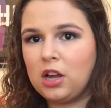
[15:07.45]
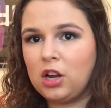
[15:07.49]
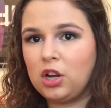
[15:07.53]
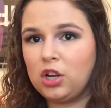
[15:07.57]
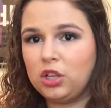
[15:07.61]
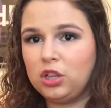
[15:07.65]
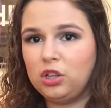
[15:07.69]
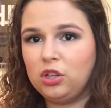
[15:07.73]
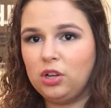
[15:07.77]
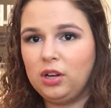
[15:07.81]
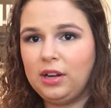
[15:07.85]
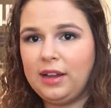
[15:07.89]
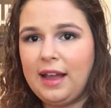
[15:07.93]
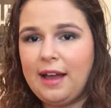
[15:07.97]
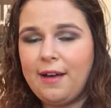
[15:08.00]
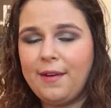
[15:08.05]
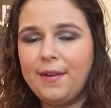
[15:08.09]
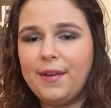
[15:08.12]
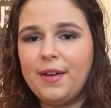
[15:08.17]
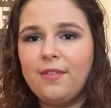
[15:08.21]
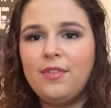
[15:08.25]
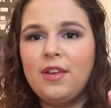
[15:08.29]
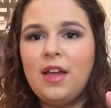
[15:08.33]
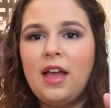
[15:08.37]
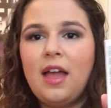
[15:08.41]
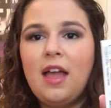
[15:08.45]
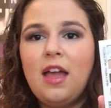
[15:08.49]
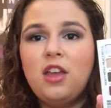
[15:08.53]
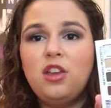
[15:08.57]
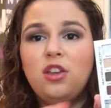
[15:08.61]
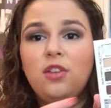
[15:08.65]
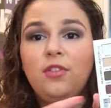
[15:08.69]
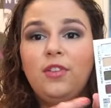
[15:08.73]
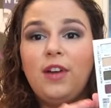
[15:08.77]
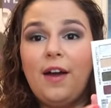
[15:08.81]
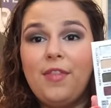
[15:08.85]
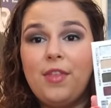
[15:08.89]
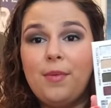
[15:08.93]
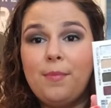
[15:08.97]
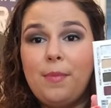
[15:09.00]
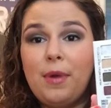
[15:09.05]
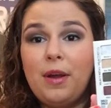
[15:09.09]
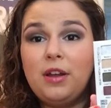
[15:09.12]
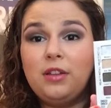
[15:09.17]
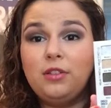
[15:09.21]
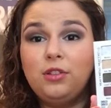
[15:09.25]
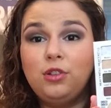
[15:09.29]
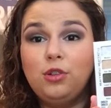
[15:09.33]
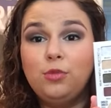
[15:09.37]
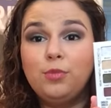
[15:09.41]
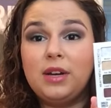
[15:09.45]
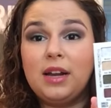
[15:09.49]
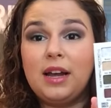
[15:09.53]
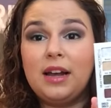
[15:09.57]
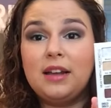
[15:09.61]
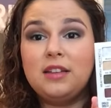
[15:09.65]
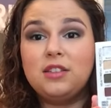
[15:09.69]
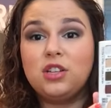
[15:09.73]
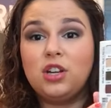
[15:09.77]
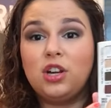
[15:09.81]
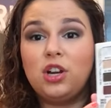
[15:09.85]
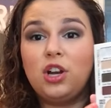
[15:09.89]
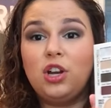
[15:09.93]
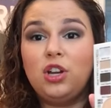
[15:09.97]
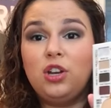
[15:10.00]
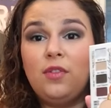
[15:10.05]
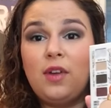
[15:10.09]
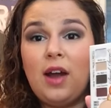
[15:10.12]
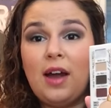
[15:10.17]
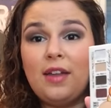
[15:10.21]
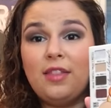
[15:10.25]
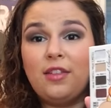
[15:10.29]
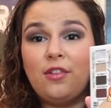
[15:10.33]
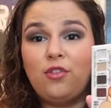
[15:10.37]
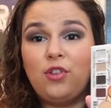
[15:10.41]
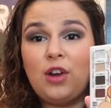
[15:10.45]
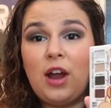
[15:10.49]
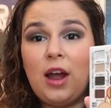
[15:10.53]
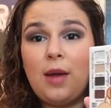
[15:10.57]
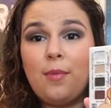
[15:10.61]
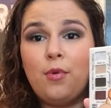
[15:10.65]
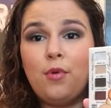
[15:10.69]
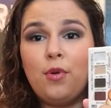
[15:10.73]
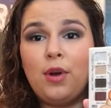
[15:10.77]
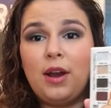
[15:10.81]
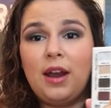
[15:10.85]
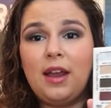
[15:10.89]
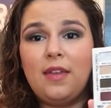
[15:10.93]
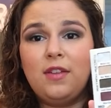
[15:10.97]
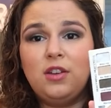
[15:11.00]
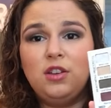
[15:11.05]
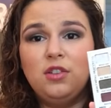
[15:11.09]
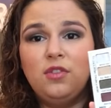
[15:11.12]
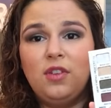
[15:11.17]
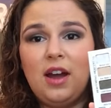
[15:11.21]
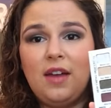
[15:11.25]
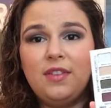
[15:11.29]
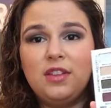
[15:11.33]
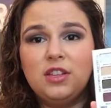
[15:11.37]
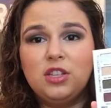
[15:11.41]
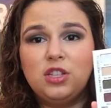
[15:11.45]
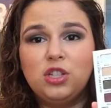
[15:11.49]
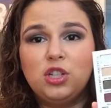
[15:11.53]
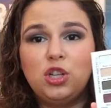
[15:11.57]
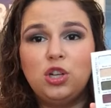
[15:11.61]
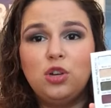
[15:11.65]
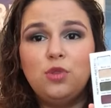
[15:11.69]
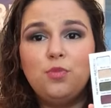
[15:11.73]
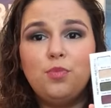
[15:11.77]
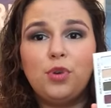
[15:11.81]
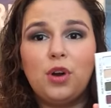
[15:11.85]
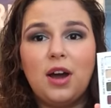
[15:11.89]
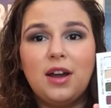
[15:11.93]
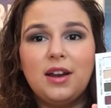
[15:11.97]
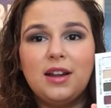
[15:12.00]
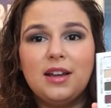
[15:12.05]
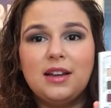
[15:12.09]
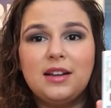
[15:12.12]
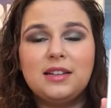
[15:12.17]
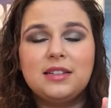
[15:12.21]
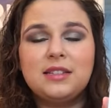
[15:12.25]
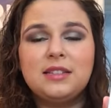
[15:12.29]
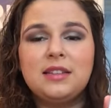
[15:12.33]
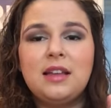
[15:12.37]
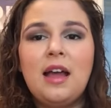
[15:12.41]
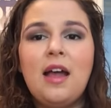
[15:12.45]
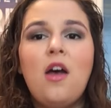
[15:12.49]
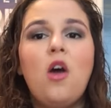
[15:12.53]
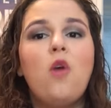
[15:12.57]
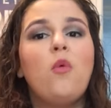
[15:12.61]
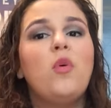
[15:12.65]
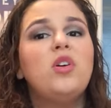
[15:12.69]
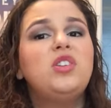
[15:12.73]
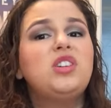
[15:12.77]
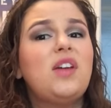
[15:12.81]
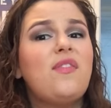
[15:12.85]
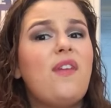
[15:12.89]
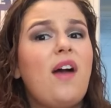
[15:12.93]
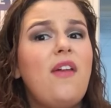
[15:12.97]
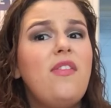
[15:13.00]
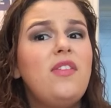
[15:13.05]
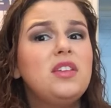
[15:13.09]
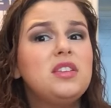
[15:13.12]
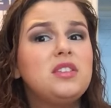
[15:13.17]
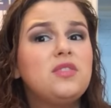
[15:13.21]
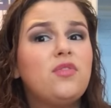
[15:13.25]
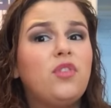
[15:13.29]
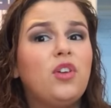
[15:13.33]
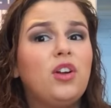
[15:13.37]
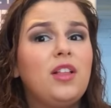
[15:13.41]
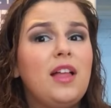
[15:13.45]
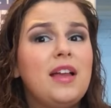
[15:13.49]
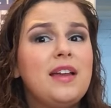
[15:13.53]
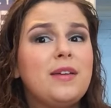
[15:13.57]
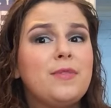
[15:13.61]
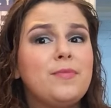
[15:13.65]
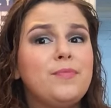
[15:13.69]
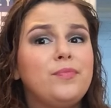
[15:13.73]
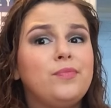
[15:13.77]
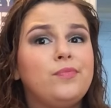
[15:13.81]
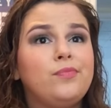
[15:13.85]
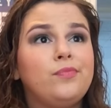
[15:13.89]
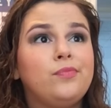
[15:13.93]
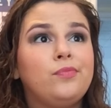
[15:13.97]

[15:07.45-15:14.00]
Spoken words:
a good look out of. You've got the Mary Luminizer, you've got the Frat Boy, and then you've got these two products, which I've had this for like